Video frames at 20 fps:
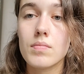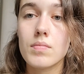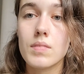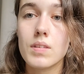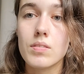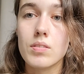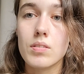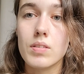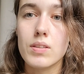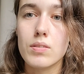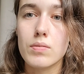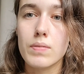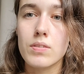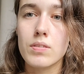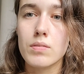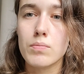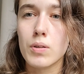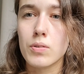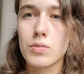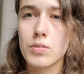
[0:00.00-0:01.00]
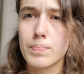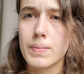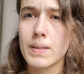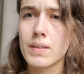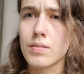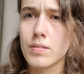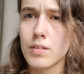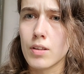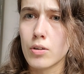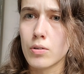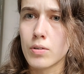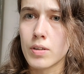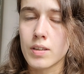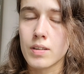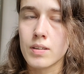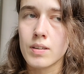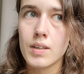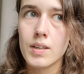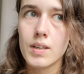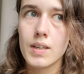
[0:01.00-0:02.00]
So intuition works a bit slower.
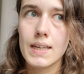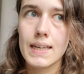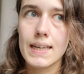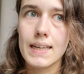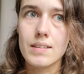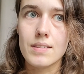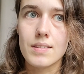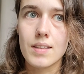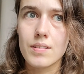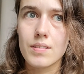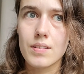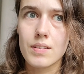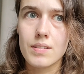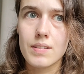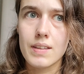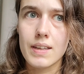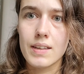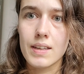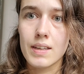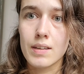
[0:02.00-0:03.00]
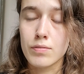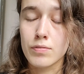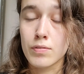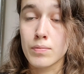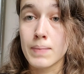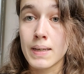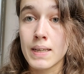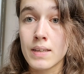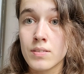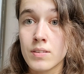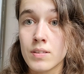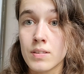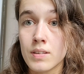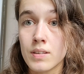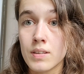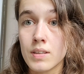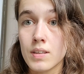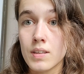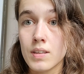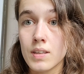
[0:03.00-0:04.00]
It doesn't take
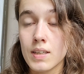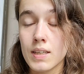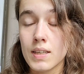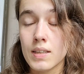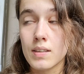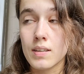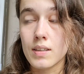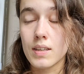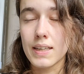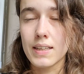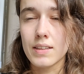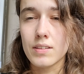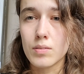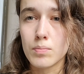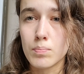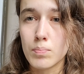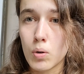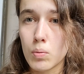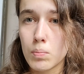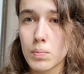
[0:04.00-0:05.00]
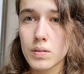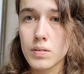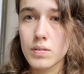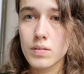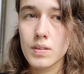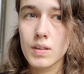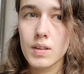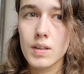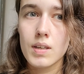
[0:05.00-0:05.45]
information in the moment.